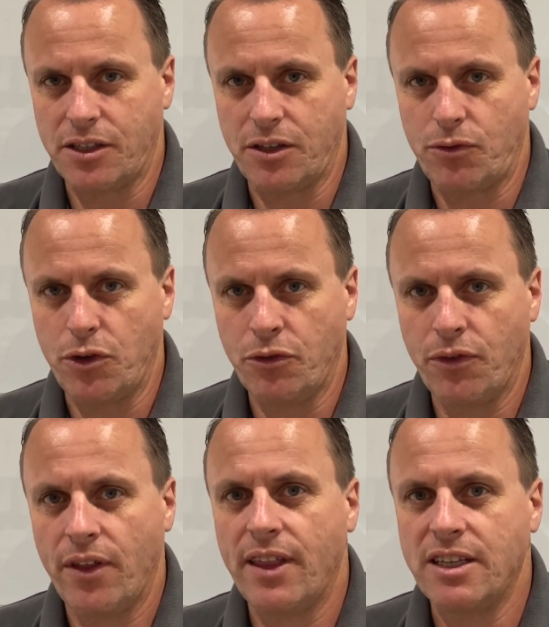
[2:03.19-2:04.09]
in the roof,
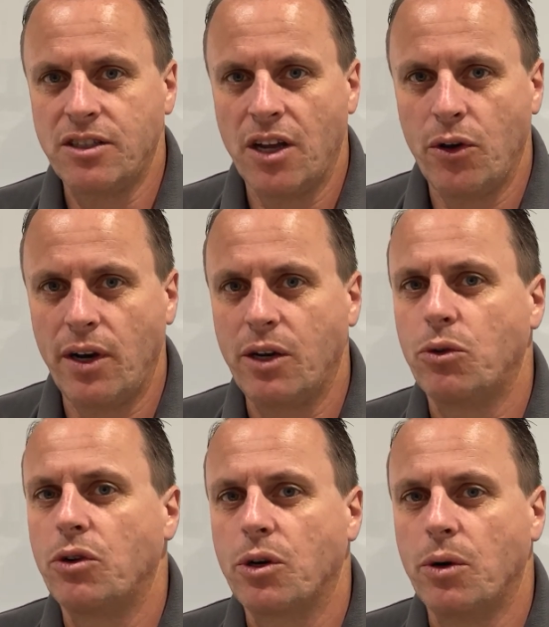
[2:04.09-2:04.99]
there's no
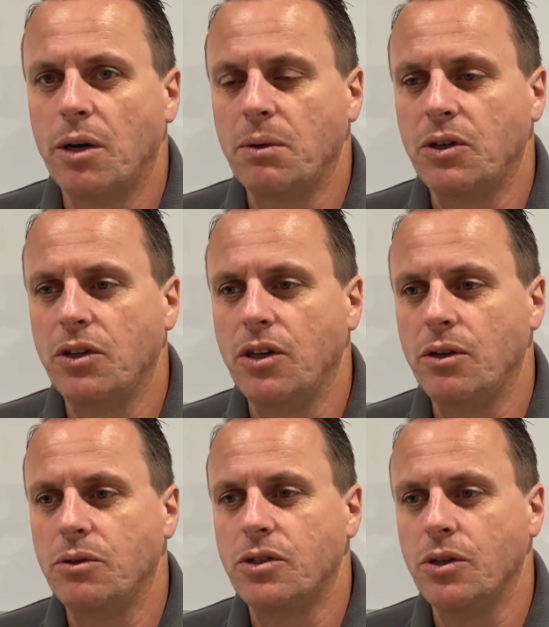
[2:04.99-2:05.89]
legal requirement on
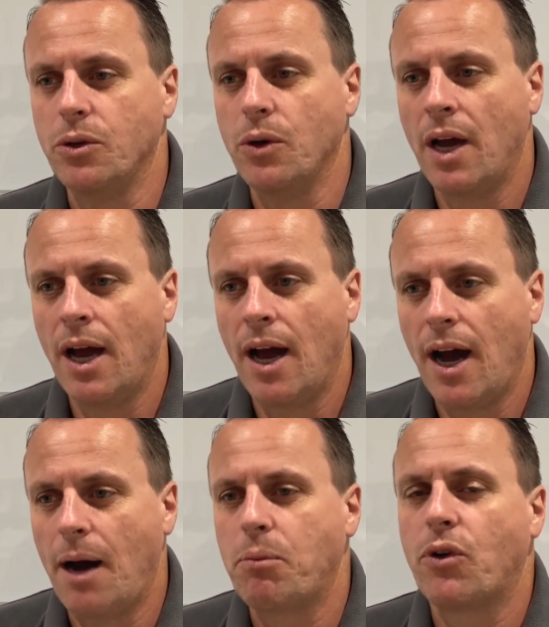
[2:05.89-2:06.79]
you to
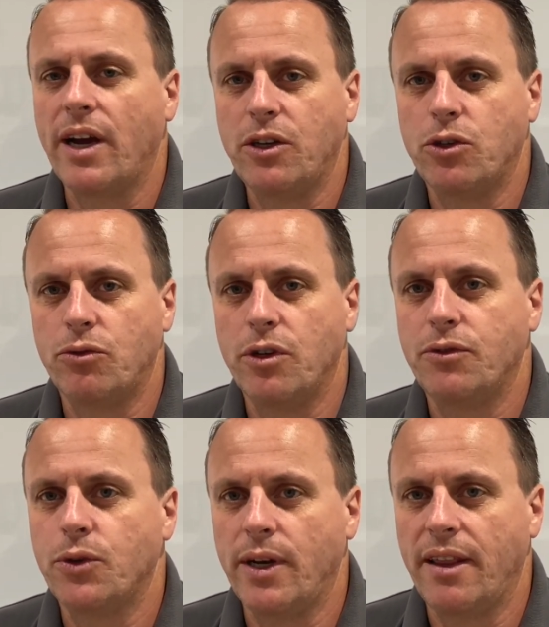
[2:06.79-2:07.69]
upgrade your roof
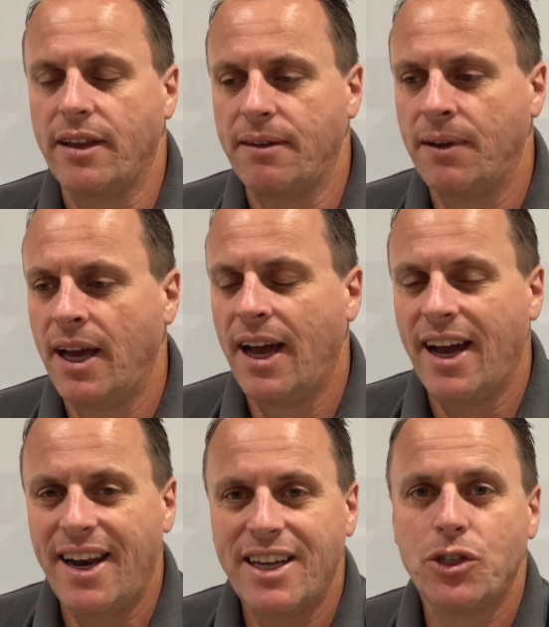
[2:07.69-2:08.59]
to anything,
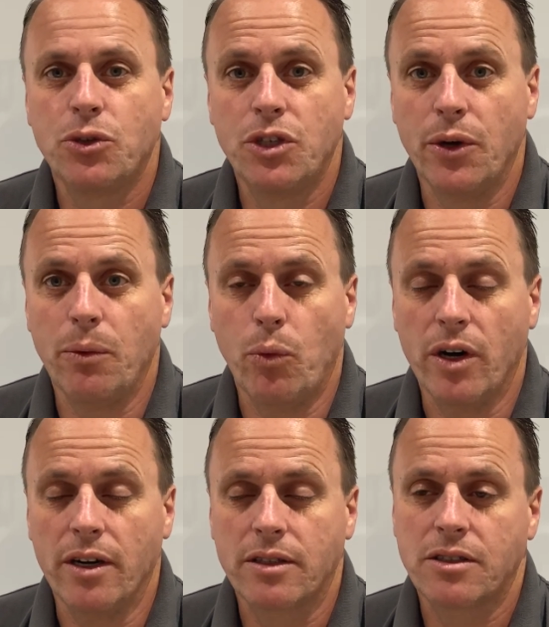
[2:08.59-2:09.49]
unless you're doing
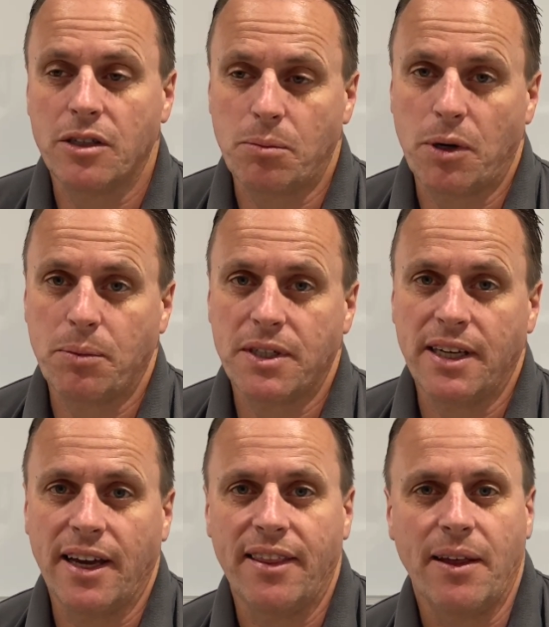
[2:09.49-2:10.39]
works to the
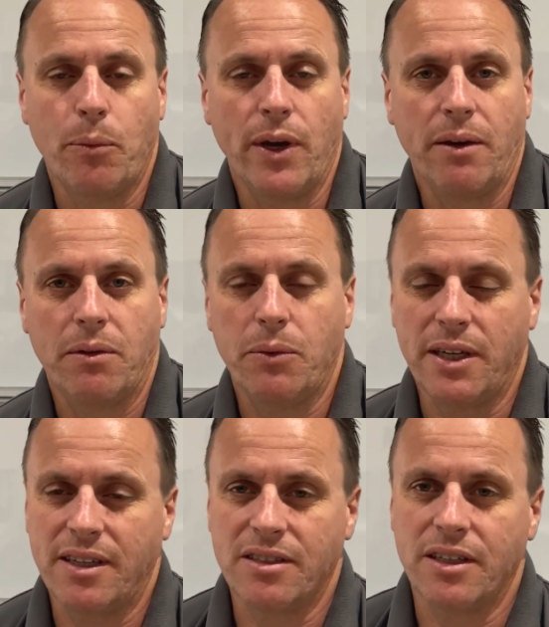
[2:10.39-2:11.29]
property, and then we
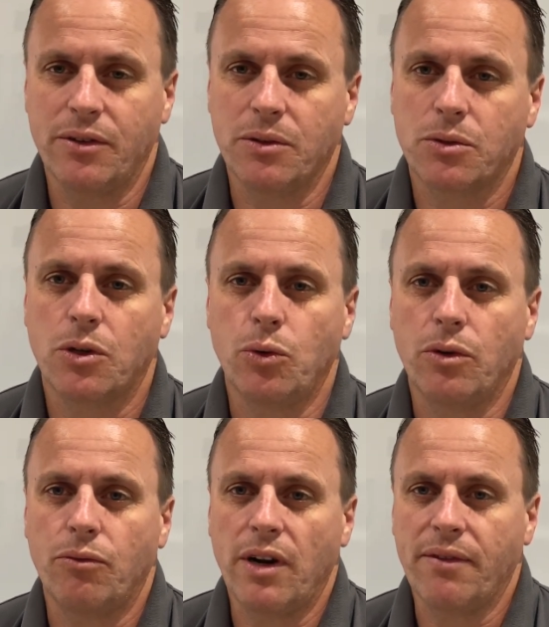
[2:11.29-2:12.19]
consider it as called
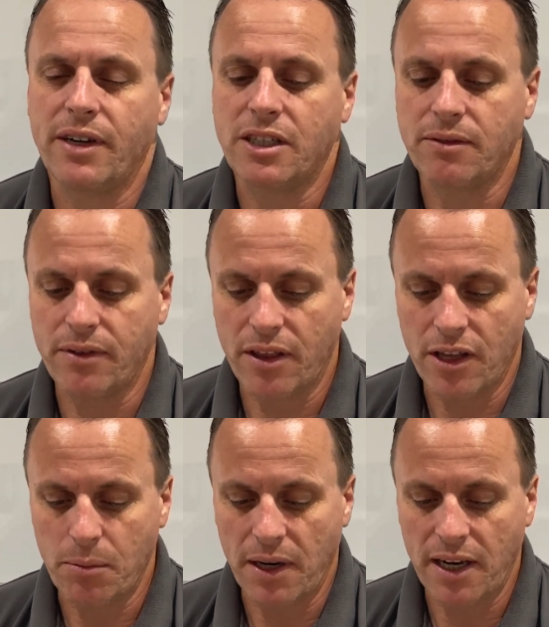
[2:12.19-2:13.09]
renovation of a
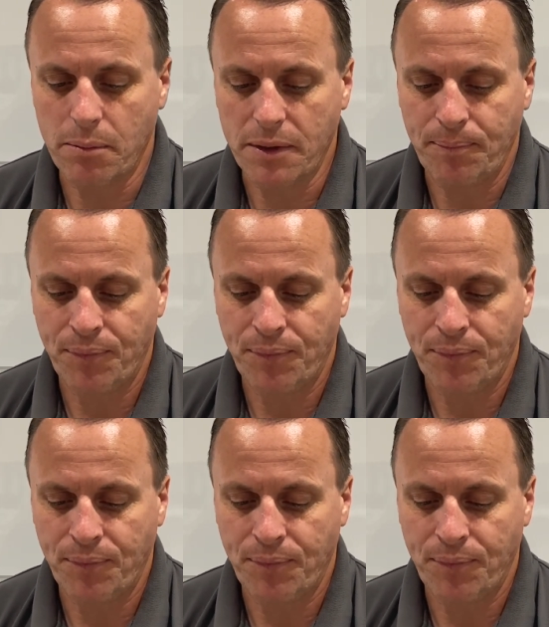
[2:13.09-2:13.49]
thermal element.